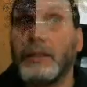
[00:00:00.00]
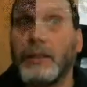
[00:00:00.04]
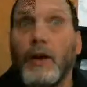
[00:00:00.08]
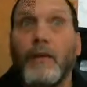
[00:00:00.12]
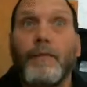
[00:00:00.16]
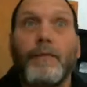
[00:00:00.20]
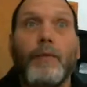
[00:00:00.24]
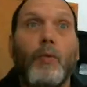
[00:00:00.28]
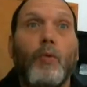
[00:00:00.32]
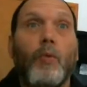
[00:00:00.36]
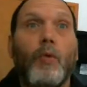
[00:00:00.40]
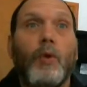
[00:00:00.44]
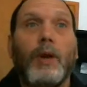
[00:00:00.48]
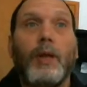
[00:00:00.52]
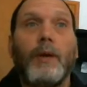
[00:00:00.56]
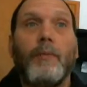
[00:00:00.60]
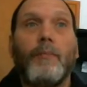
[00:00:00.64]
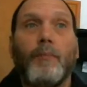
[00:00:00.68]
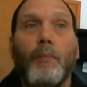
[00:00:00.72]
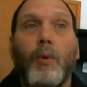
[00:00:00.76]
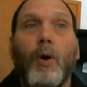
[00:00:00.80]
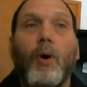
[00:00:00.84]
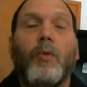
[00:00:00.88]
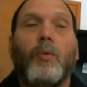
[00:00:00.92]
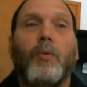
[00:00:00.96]
and Woody
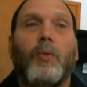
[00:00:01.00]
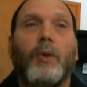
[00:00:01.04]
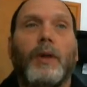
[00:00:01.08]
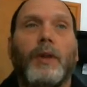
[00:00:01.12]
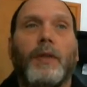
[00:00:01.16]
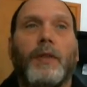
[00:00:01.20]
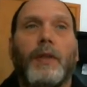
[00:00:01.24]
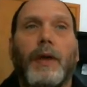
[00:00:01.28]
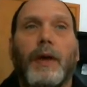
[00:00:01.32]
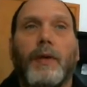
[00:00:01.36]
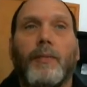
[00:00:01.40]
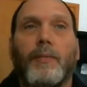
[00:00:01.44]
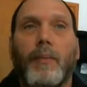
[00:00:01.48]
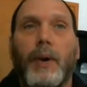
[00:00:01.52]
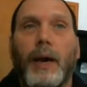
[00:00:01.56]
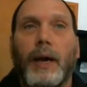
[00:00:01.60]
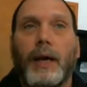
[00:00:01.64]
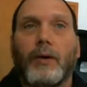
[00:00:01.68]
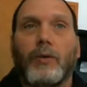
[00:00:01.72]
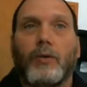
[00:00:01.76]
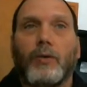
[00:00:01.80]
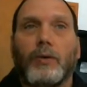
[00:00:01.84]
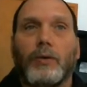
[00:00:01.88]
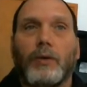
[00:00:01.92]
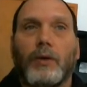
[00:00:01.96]
both want to thank
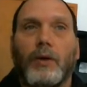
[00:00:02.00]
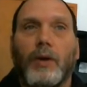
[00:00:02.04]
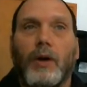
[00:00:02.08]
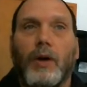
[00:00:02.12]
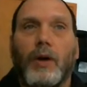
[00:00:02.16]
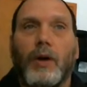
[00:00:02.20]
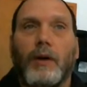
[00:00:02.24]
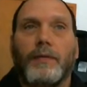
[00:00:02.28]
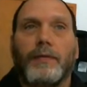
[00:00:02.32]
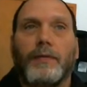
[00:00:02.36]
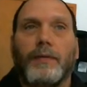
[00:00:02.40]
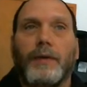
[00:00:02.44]
Microsoft